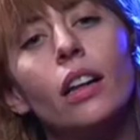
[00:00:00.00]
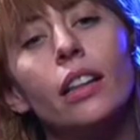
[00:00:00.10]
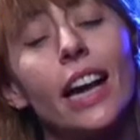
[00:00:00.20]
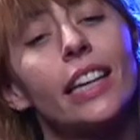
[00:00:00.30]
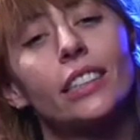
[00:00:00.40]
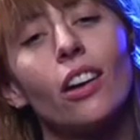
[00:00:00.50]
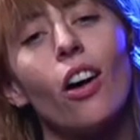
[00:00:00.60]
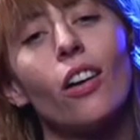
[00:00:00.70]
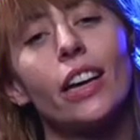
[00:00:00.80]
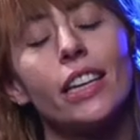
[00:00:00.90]
The next
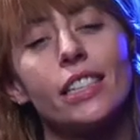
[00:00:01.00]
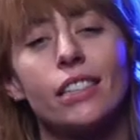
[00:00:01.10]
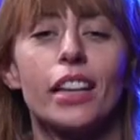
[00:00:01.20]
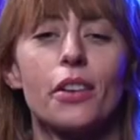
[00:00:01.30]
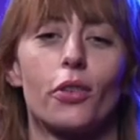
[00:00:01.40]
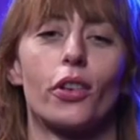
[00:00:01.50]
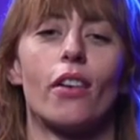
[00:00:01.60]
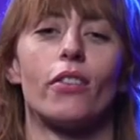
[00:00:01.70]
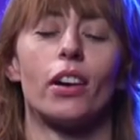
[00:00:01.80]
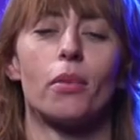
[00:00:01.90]
song is Delete
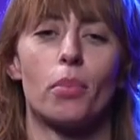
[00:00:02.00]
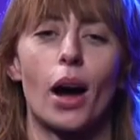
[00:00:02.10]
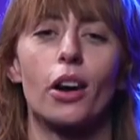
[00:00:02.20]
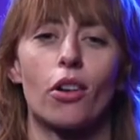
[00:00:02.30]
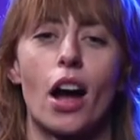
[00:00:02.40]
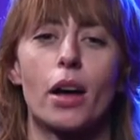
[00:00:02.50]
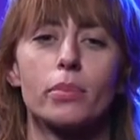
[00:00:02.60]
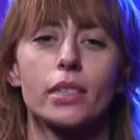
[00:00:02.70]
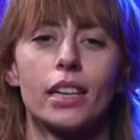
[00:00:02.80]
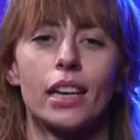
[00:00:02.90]
Forever by
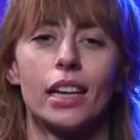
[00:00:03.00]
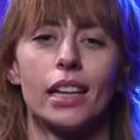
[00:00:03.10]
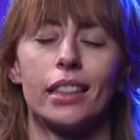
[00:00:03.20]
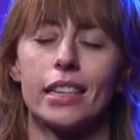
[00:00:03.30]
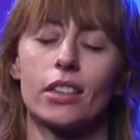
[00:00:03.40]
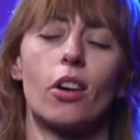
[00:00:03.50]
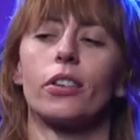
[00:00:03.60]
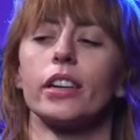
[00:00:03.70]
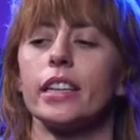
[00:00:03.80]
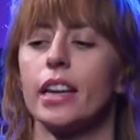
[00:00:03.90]
Grimes. This song
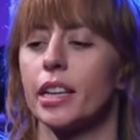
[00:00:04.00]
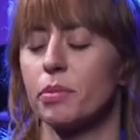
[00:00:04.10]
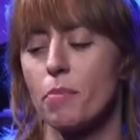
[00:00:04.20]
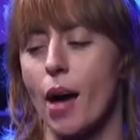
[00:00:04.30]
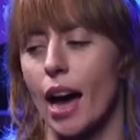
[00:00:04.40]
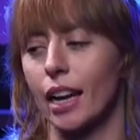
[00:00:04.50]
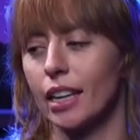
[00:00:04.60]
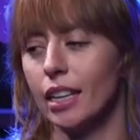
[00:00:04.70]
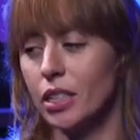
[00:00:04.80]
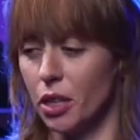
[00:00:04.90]
really takes me back
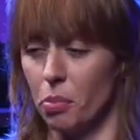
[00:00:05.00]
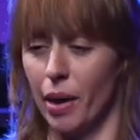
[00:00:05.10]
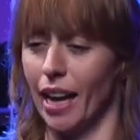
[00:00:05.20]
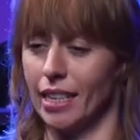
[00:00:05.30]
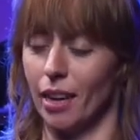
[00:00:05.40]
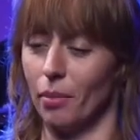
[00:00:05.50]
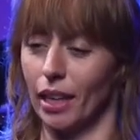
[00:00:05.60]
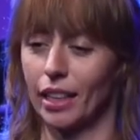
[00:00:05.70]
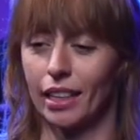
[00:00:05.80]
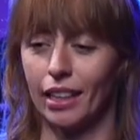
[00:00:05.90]
to the
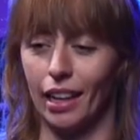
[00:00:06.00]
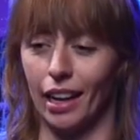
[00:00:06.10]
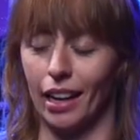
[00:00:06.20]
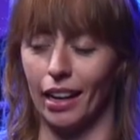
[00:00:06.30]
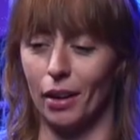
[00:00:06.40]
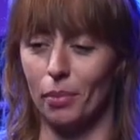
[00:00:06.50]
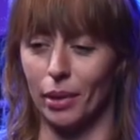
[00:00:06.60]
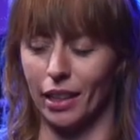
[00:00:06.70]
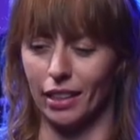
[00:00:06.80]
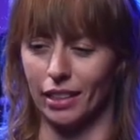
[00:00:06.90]
pandemic
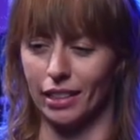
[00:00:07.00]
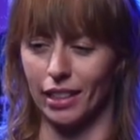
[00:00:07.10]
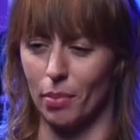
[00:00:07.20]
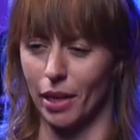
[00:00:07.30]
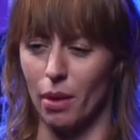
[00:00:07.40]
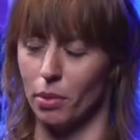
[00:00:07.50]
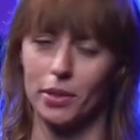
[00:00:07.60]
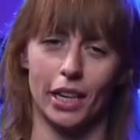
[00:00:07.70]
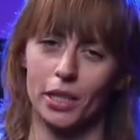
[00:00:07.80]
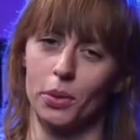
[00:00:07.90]
because I became
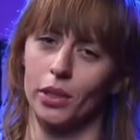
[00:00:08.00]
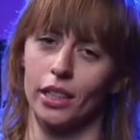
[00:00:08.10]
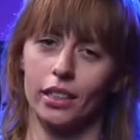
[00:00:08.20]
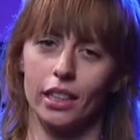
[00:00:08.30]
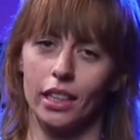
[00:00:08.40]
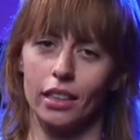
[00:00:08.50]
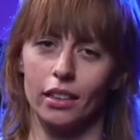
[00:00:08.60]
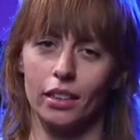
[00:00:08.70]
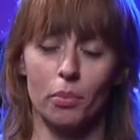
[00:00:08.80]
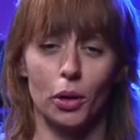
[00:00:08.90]
obsessed with it
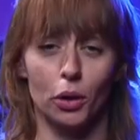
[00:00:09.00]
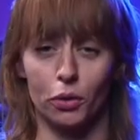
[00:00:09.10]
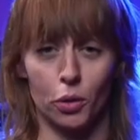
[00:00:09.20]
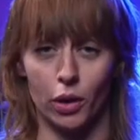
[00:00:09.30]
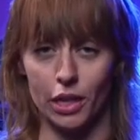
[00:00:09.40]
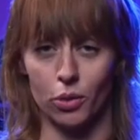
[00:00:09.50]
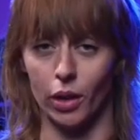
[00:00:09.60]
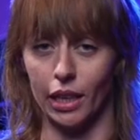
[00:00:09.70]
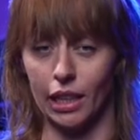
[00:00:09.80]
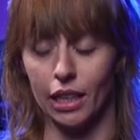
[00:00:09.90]
in the middle of
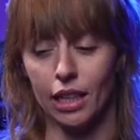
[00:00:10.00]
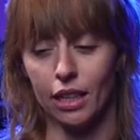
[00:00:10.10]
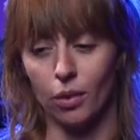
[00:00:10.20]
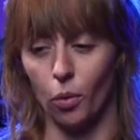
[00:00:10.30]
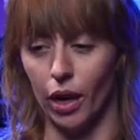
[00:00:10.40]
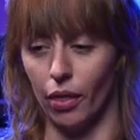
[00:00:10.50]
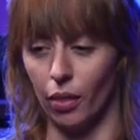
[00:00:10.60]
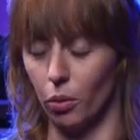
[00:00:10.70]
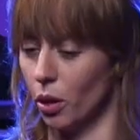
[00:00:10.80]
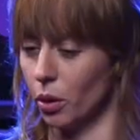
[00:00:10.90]
2020 when
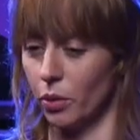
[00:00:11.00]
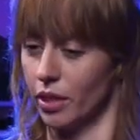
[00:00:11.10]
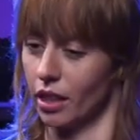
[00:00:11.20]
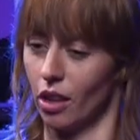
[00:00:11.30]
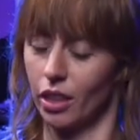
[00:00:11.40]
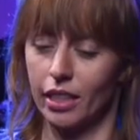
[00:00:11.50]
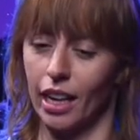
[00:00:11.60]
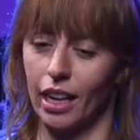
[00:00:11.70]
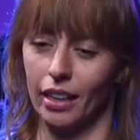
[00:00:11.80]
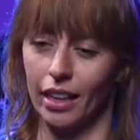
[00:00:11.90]
the world was in
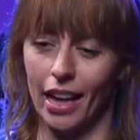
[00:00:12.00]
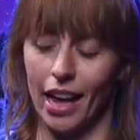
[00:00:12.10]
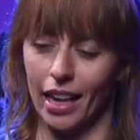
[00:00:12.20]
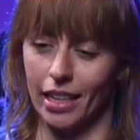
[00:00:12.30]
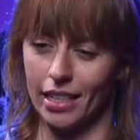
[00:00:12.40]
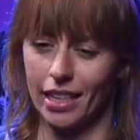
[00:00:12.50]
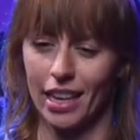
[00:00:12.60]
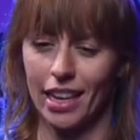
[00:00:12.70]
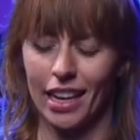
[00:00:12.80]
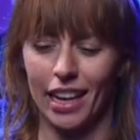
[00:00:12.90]
lockdown, and
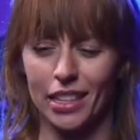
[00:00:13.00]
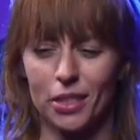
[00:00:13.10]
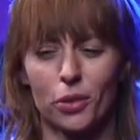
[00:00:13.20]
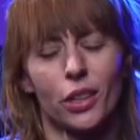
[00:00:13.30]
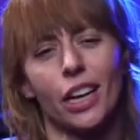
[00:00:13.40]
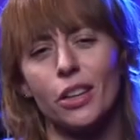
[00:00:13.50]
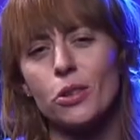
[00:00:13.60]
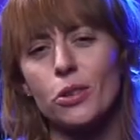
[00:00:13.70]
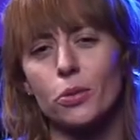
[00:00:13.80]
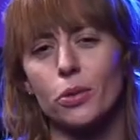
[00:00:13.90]
it's a really
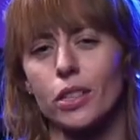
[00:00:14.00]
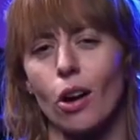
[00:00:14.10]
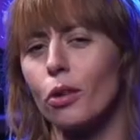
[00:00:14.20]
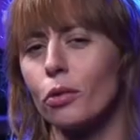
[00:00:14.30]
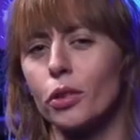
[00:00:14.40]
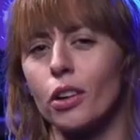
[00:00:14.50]
unusual song for